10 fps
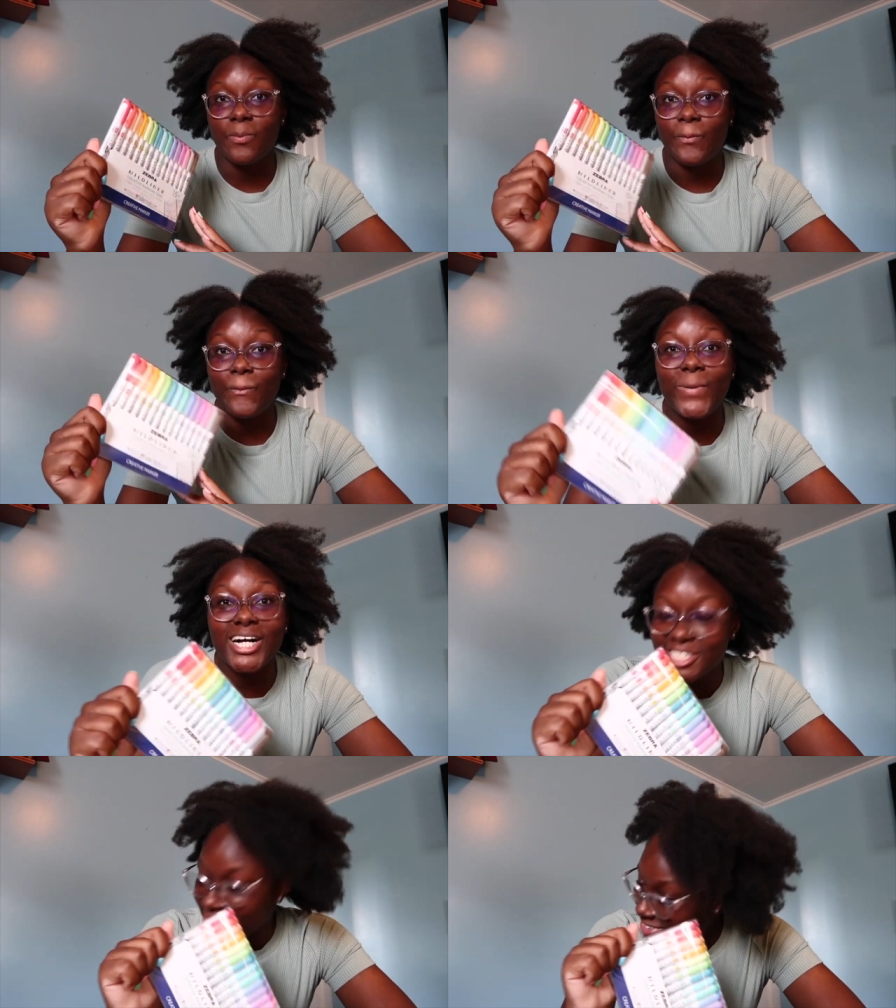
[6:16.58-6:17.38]
with a
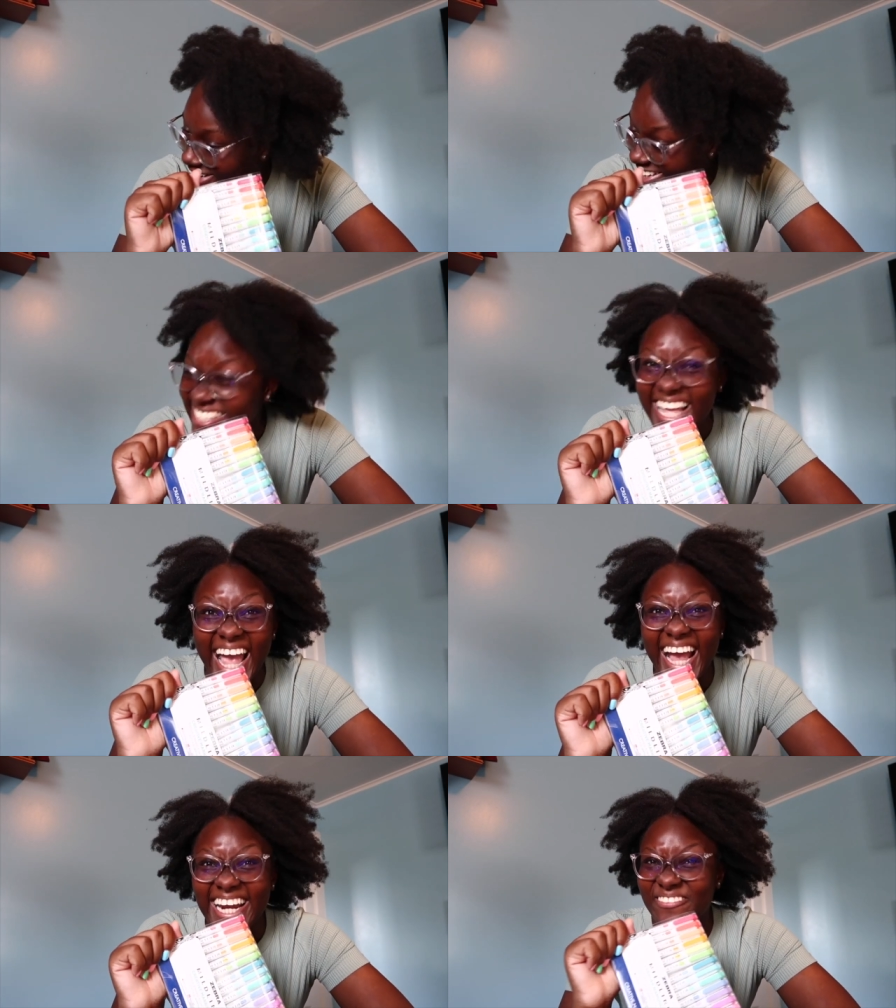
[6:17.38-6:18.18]
bunch of different colors,
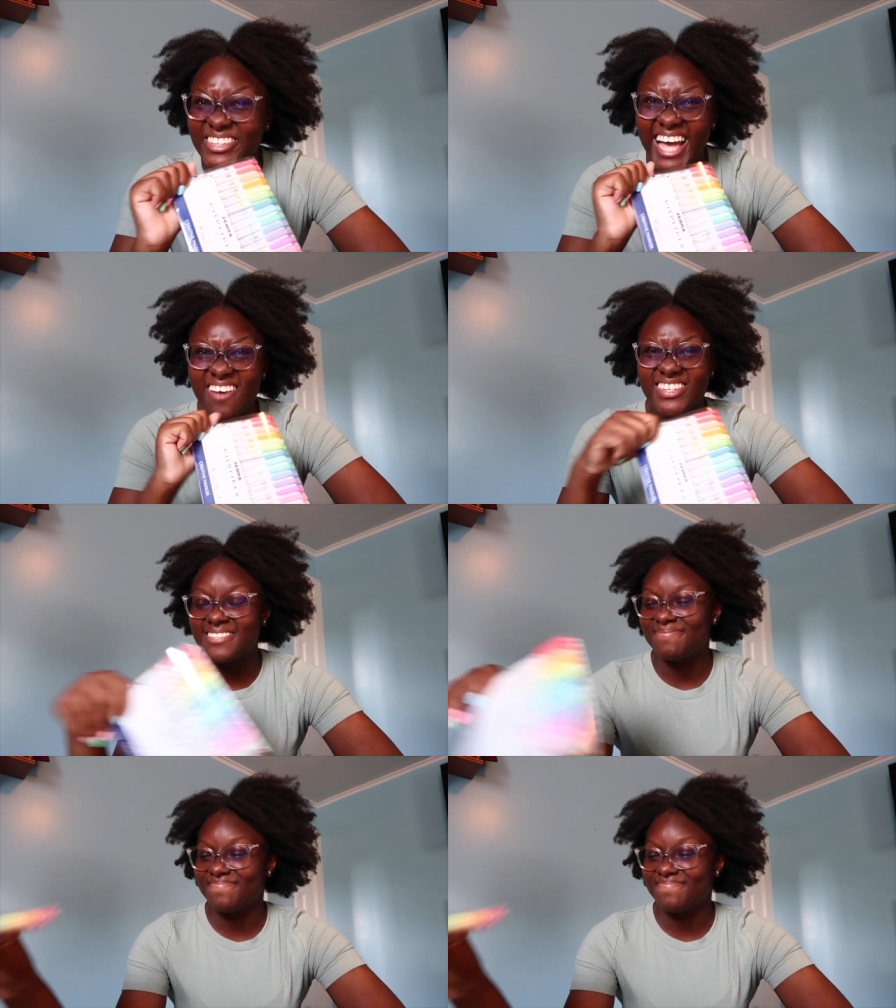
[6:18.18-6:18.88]
and I'm really happy.